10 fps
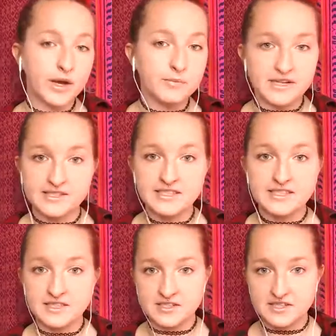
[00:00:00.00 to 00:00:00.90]
present
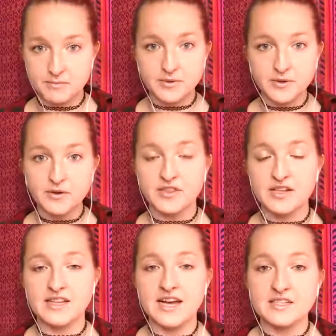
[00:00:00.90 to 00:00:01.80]
in our temple over the
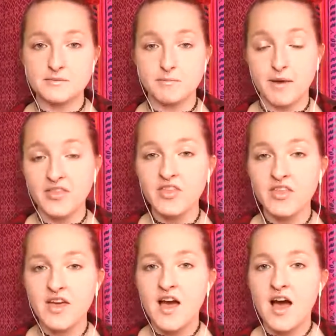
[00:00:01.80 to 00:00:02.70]
last month.
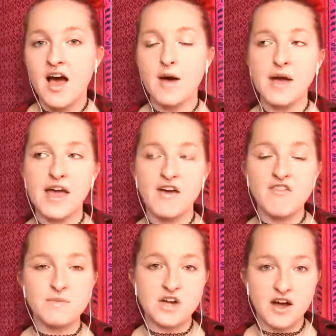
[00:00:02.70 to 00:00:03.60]
I haven't
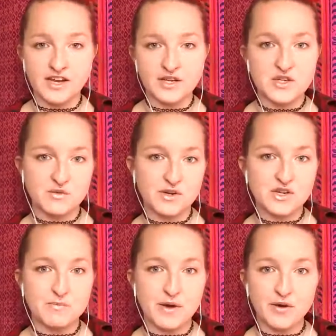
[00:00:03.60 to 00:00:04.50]
been talking too much
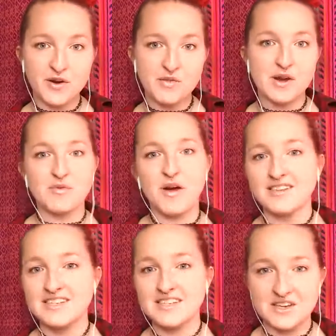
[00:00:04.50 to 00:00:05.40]
about her, but I'm
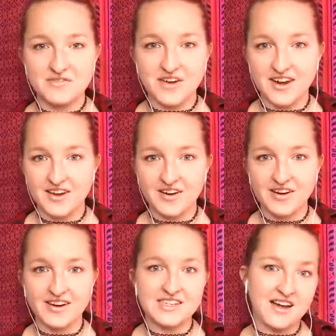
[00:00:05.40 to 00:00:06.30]
constantly inviting her
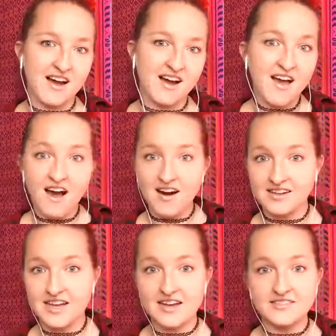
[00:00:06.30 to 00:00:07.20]
into our
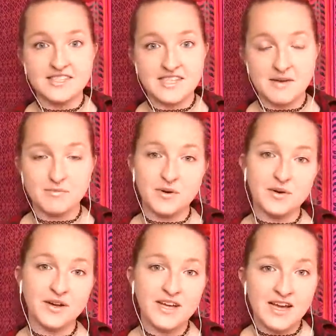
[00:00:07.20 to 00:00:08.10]
lives, the
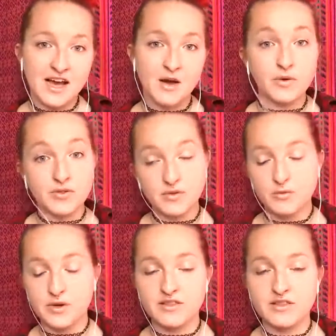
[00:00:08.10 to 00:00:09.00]
temple,
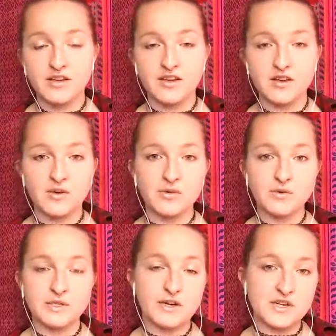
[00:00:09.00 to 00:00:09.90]
with you know,
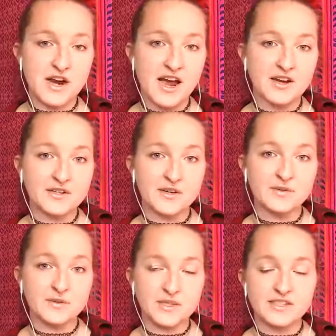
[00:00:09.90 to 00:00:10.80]
respect to your higher
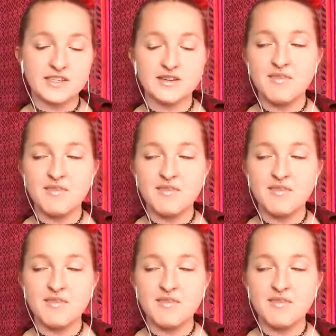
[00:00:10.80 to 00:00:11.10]
self's wisdom